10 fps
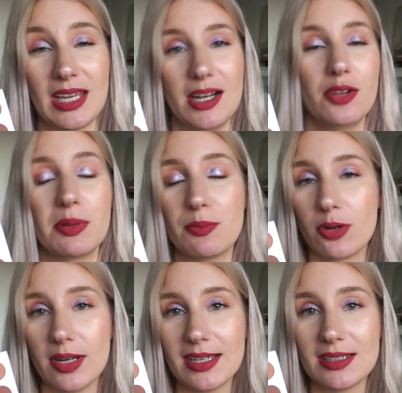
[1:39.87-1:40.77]
it a little bit
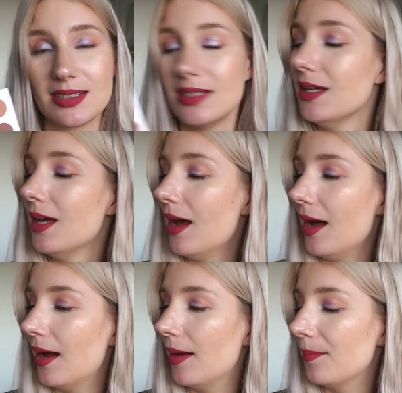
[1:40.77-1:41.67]
more light,
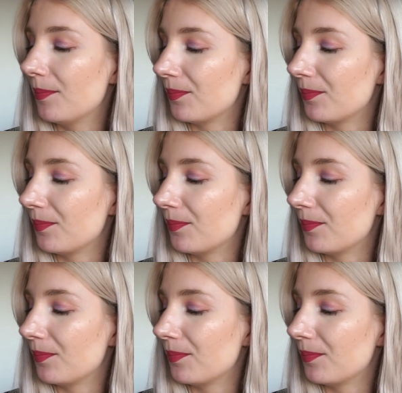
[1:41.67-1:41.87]
or